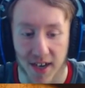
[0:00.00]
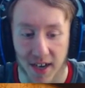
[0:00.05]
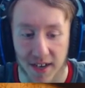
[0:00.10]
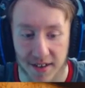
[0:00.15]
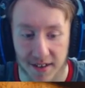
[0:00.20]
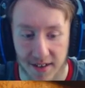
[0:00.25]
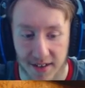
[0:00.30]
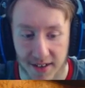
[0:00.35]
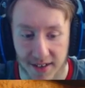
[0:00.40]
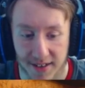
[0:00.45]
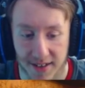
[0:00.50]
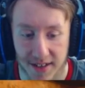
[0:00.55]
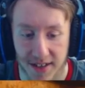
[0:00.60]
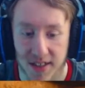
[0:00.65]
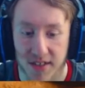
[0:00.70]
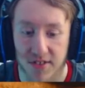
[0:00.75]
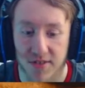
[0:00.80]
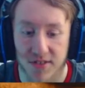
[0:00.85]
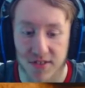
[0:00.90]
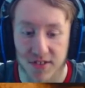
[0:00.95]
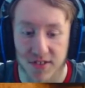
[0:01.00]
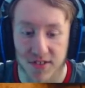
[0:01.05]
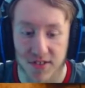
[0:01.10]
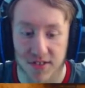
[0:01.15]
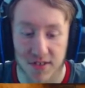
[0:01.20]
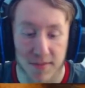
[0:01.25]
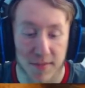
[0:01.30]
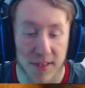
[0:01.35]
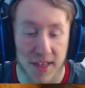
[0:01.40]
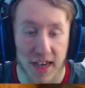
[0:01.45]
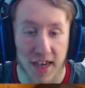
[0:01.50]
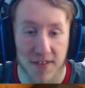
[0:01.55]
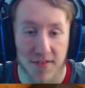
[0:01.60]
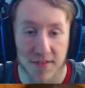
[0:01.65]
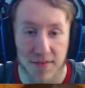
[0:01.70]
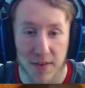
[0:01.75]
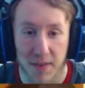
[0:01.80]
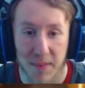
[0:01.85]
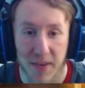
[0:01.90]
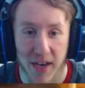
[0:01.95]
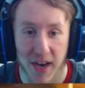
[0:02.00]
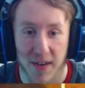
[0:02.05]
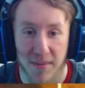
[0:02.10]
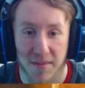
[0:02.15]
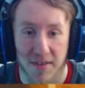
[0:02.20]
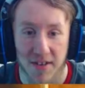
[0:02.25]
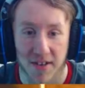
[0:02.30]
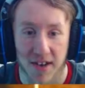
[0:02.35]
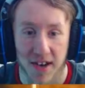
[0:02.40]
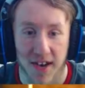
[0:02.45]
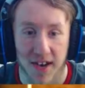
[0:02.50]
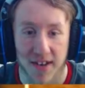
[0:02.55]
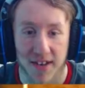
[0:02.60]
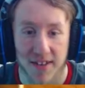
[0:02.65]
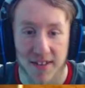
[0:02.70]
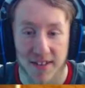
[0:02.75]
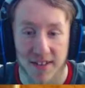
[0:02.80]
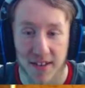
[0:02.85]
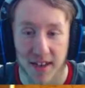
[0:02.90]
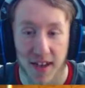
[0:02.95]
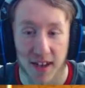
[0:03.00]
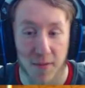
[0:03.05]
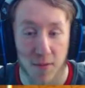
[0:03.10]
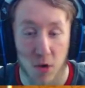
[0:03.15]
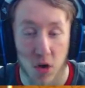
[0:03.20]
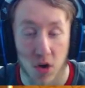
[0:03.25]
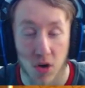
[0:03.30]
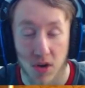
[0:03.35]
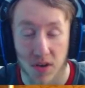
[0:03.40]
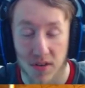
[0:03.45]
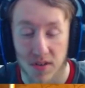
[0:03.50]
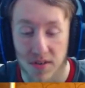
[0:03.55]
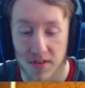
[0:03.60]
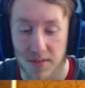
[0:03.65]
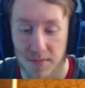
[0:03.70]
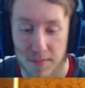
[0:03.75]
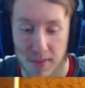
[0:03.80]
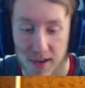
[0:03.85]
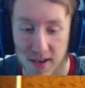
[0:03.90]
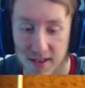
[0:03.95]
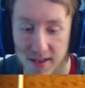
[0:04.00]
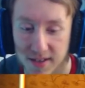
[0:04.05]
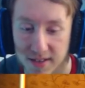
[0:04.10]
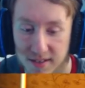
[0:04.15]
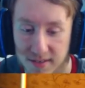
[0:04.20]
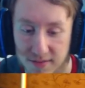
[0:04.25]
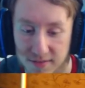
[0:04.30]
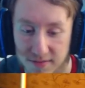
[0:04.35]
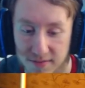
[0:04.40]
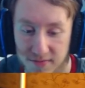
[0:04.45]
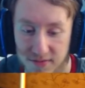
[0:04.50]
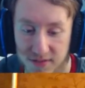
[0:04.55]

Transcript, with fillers: I had the idea of just zooming out the web camera and it worked. But